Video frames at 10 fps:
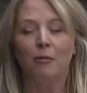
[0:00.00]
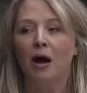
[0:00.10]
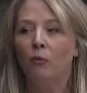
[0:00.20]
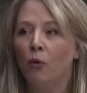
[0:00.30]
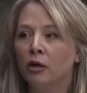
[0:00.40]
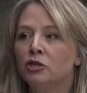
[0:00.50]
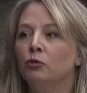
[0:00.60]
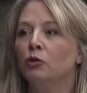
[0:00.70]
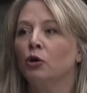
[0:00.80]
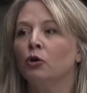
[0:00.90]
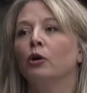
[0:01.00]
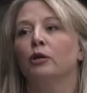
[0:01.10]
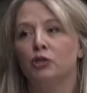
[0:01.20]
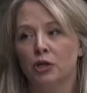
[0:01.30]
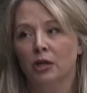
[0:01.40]
I want to
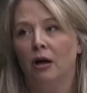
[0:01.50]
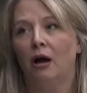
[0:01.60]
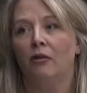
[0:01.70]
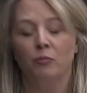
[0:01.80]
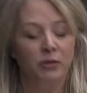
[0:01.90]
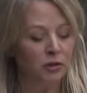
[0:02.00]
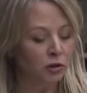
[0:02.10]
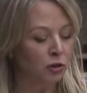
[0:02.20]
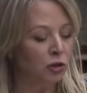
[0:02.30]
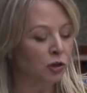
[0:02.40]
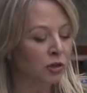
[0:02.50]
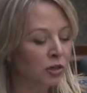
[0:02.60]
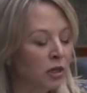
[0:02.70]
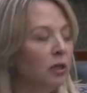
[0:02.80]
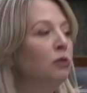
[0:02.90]
encourage the Minister to
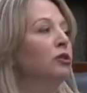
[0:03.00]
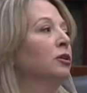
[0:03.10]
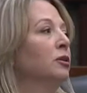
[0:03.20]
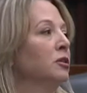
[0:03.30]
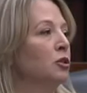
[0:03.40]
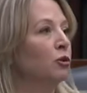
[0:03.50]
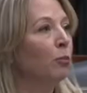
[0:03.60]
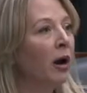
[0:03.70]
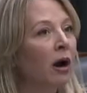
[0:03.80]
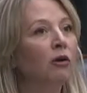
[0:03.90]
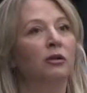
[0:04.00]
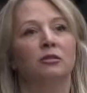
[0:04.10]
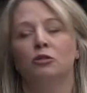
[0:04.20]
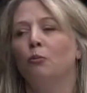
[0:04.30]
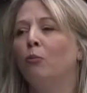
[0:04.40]
continue to listen to
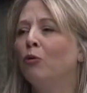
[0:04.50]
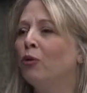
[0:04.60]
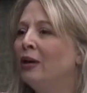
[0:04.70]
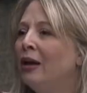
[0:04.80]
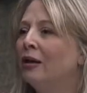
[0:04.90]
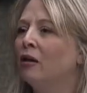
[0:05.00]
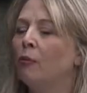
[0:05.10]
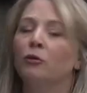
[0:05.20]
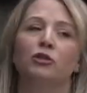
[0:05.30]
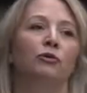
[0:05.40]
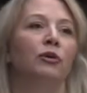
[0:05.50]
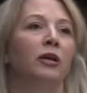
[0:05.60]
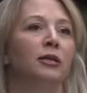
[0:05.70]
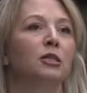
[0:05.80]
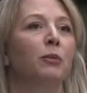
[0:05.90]
parents, to create an opportunity
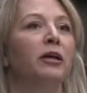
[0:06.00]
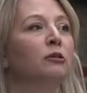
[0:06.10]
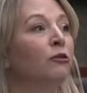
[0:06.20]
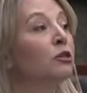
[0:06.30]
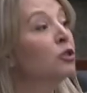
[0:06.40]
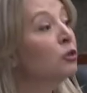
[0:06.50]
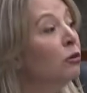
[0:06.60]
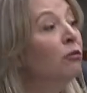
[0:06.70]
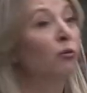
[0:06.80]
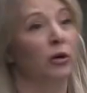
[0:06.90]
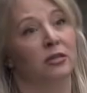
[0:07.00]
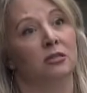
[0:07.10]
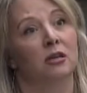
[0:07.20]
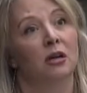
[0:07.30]
and a space for student voice